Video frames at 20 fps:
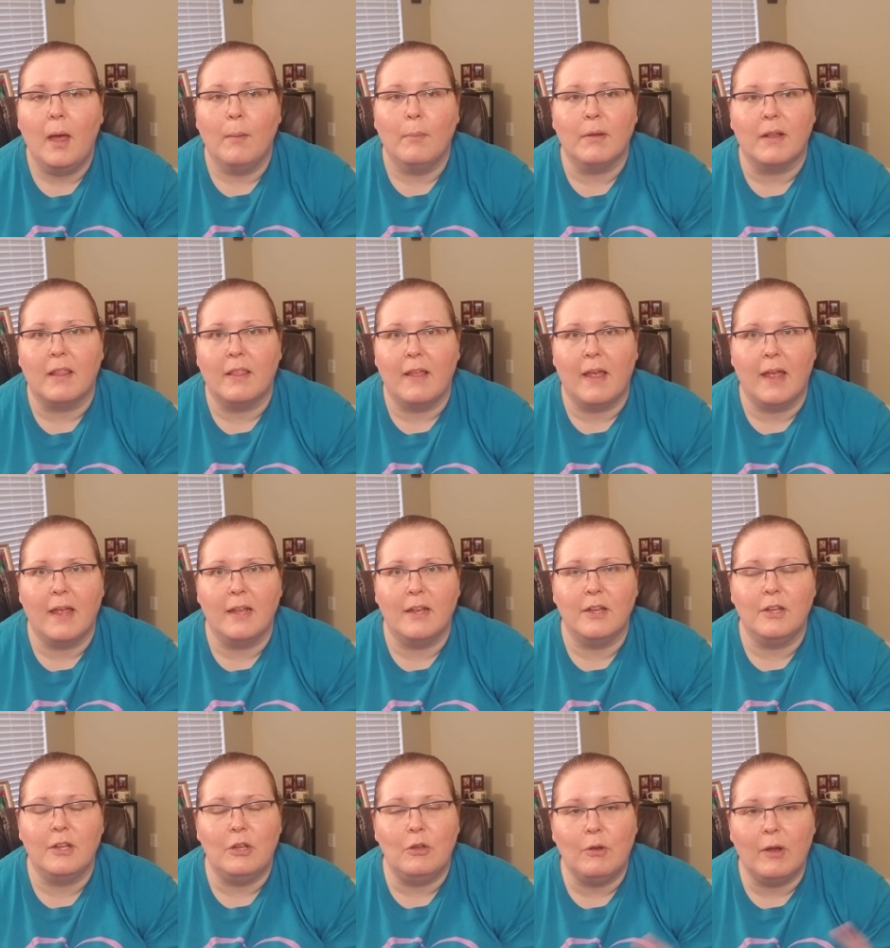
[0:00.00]
But
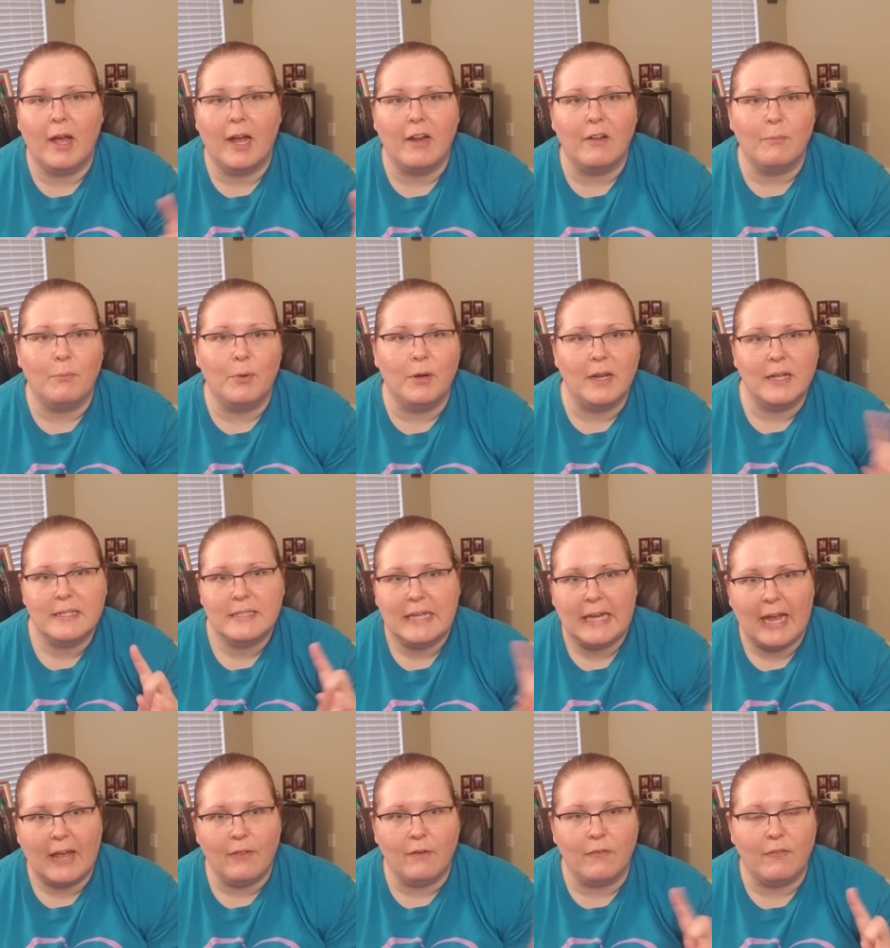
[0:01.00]
then you kind of put it
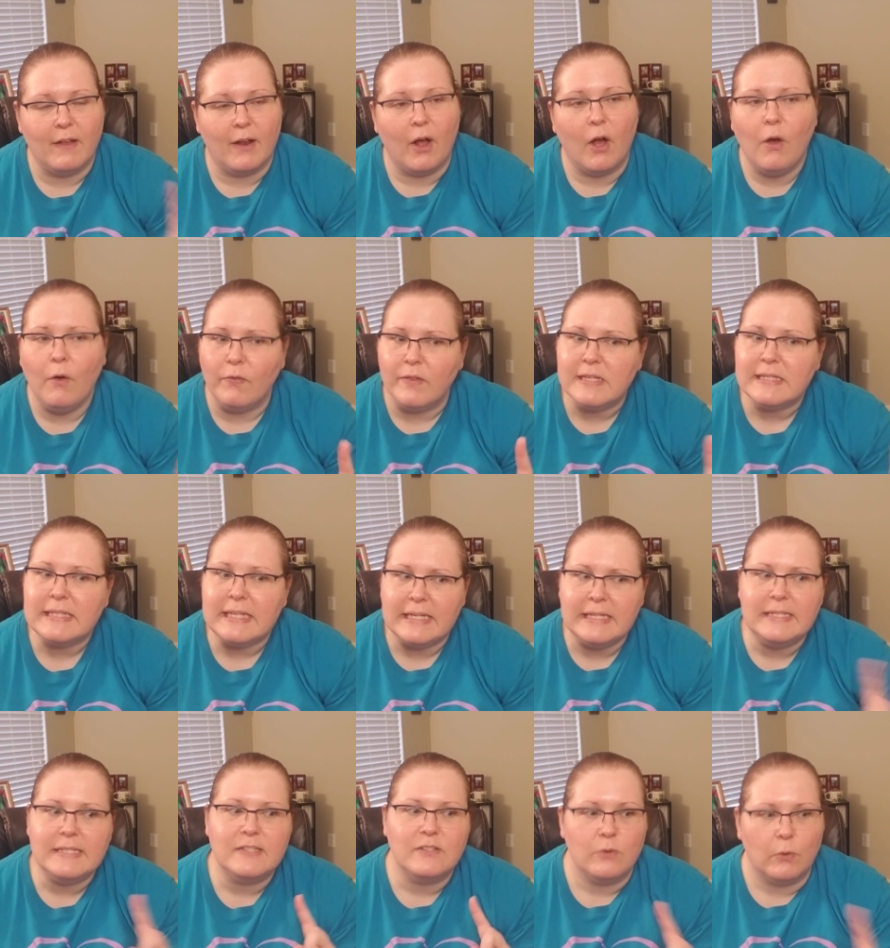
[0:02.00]
together that, oh, this
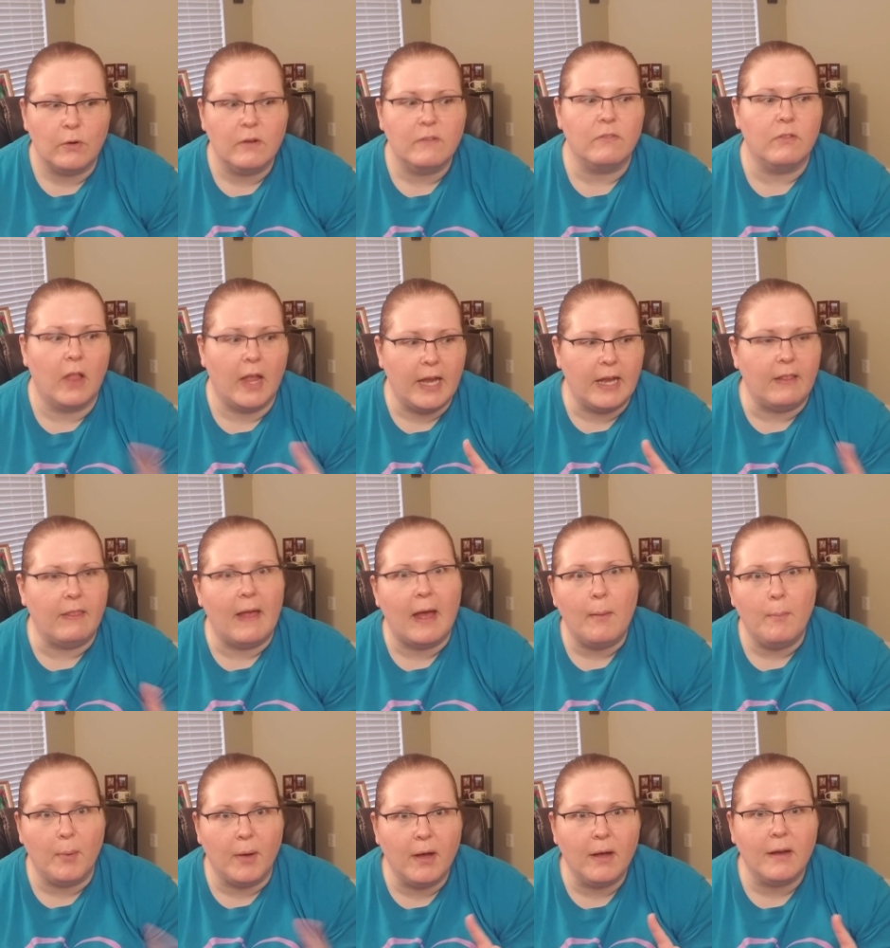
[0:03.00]
is sort of like
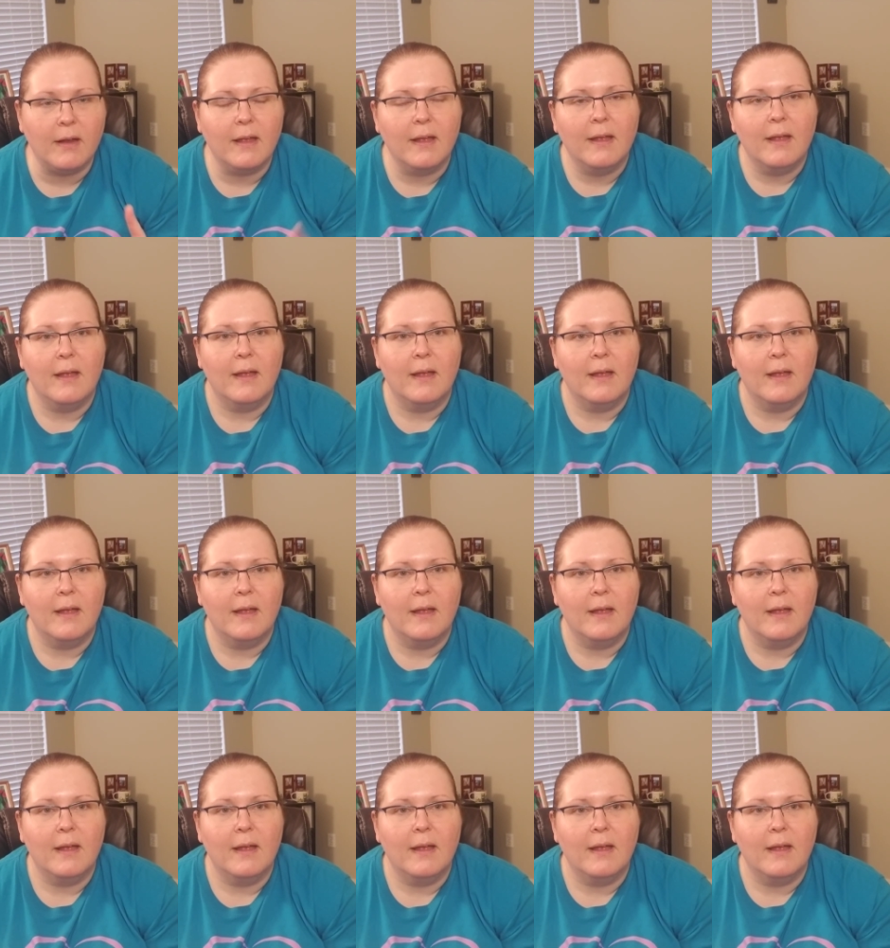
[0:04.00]
that book.